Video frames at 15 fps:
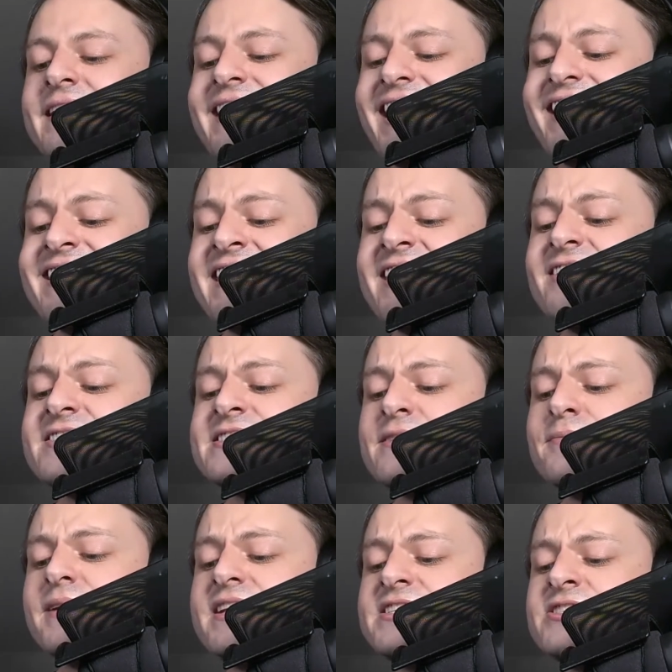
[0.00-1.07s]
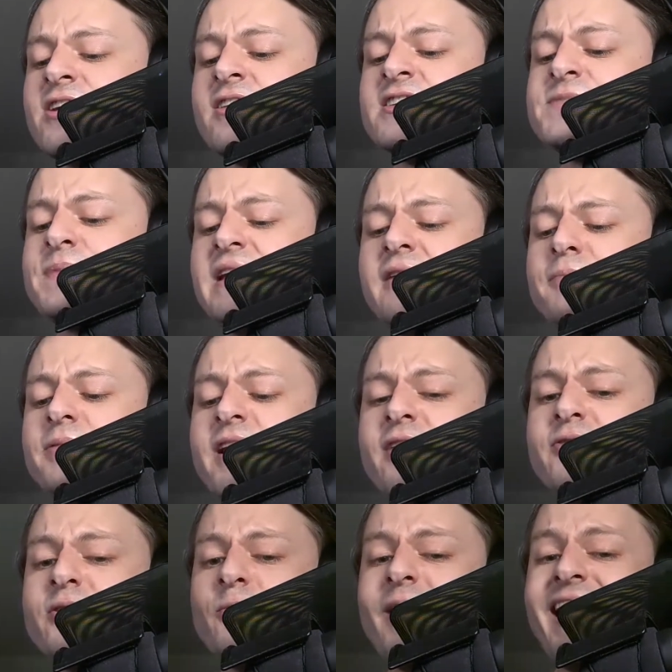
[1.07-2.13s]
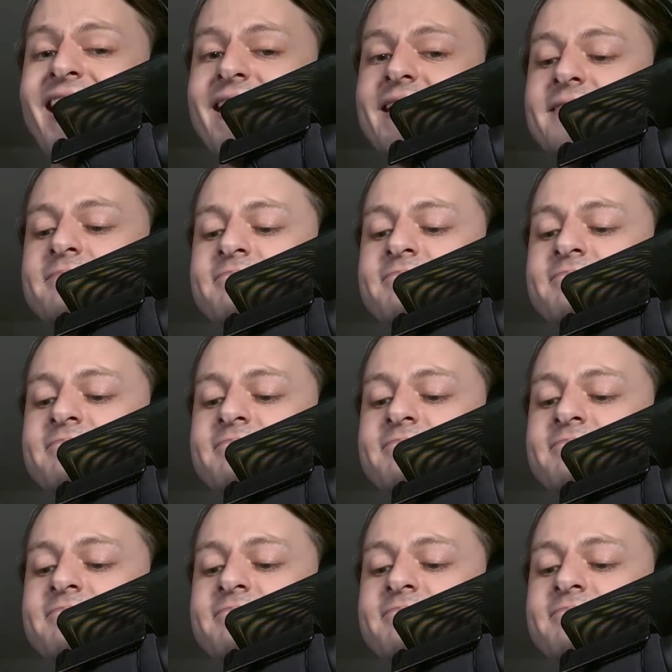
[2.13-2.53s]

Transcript: And here's somebody's shawls being blown away.